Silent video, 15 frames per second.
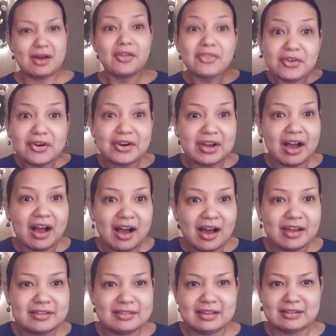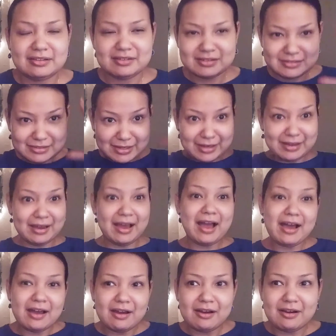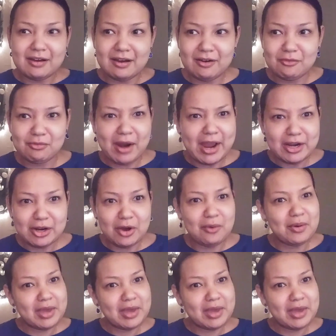other god that looks like a rhino